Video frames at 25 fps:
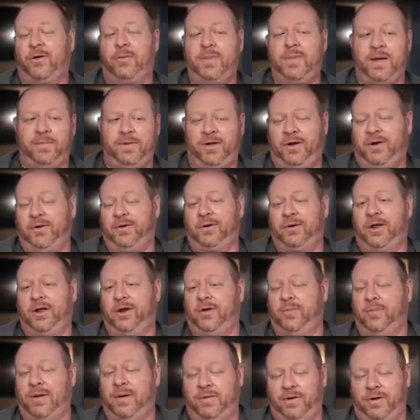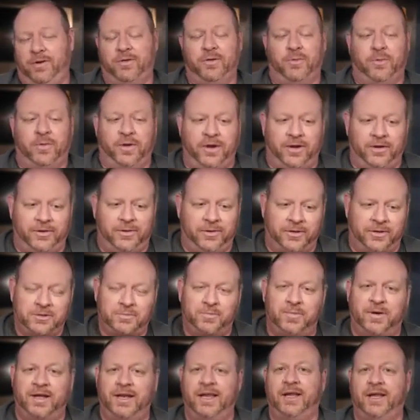maybe you're the one that cooks,
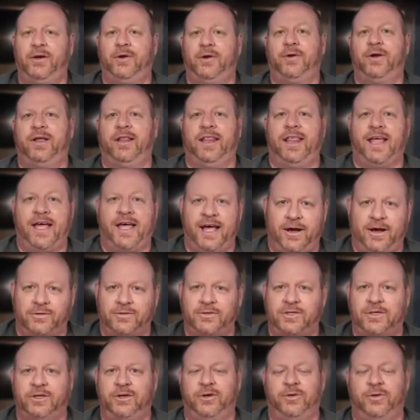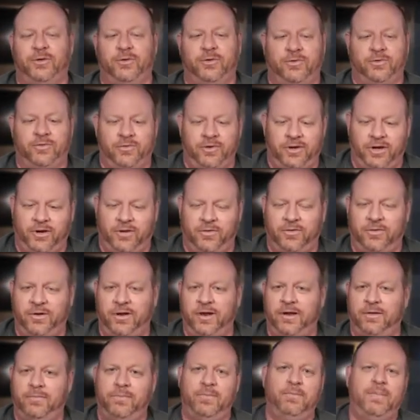but you're in the house and you're
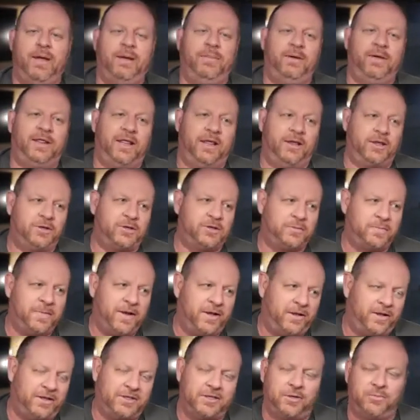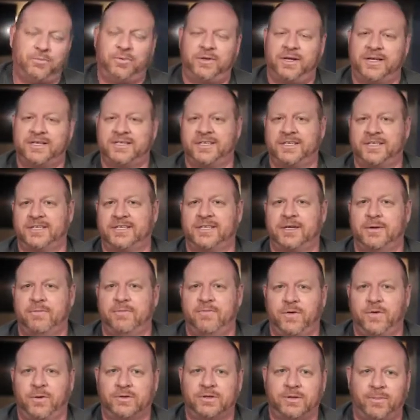and maybe the smell is unpleasant to some
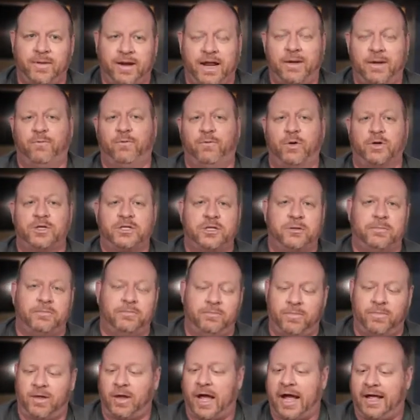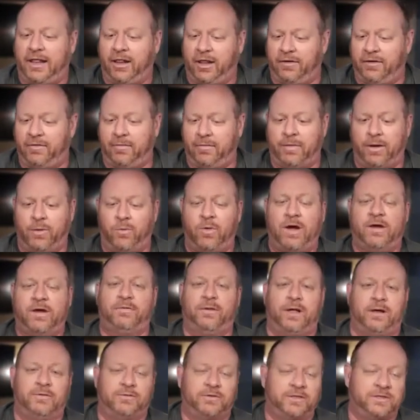folks. I mean, I'm fortunate, I love it, my wife
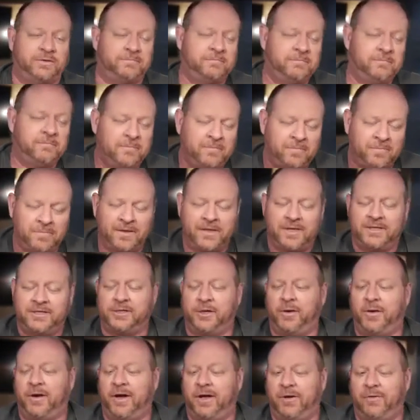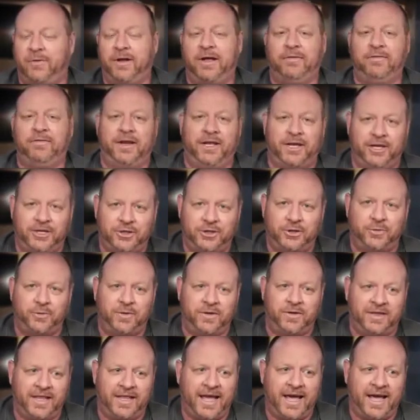loves it, so I don't have any issue
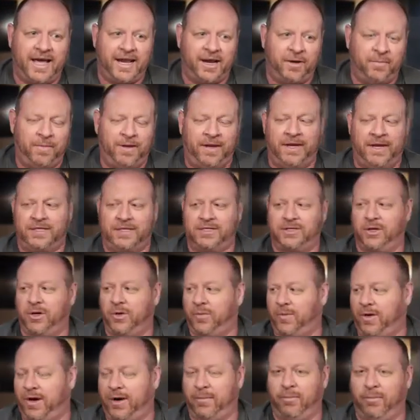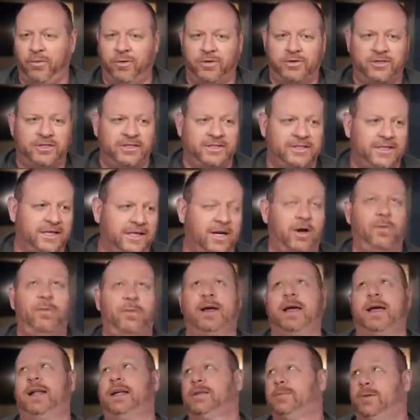with that. I mean, it's, when I'm brewing, she's like, oh my
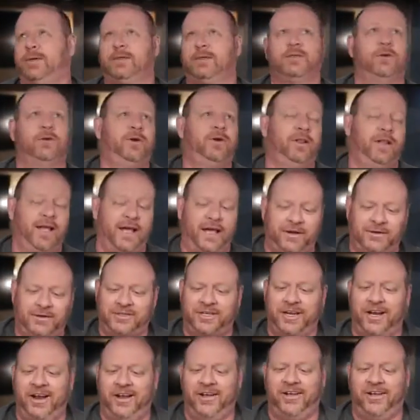God, it smells so good in the house, so